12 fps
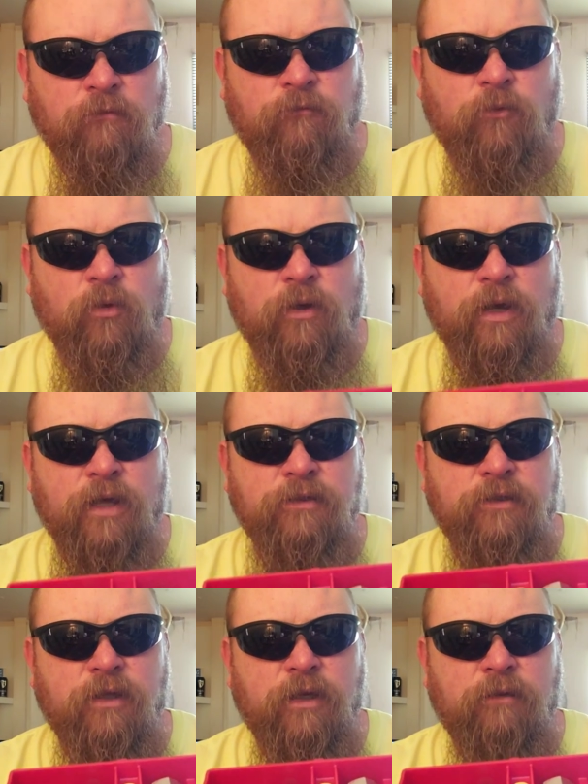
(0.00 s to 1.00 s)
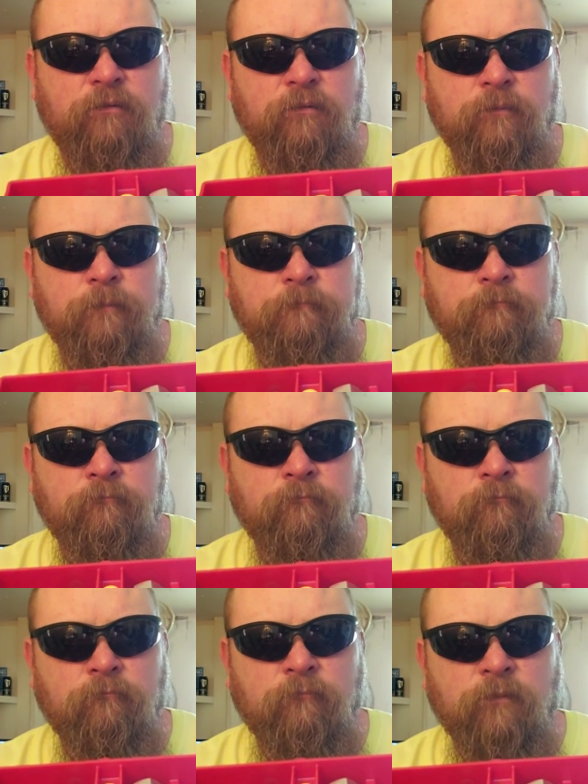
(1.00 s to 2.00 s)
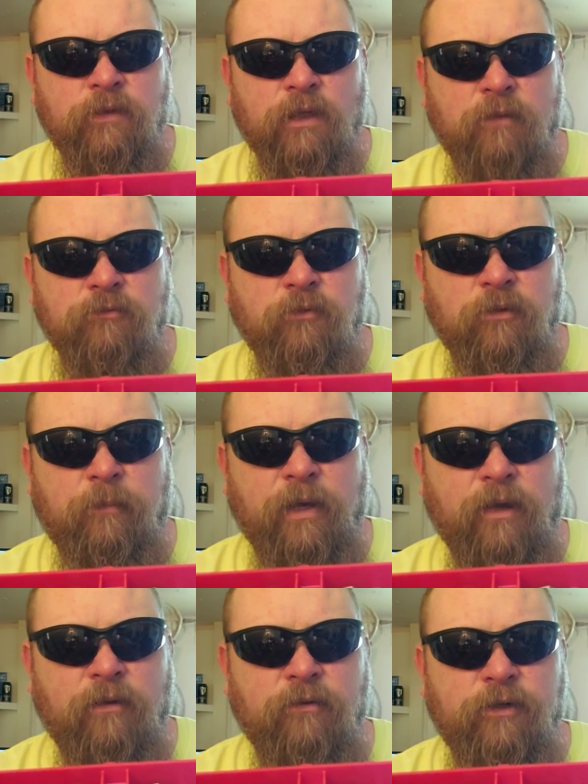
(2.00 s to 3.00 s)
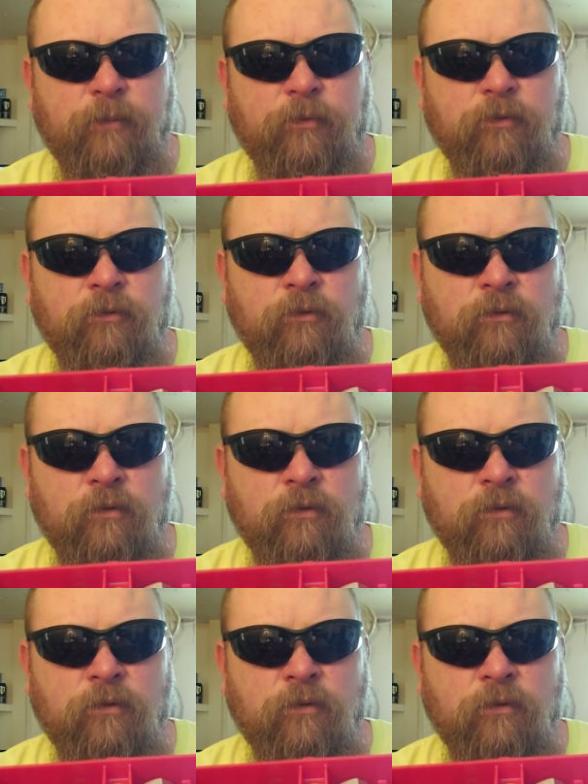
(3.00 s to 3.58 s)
4 die set. Comes with a powder dipper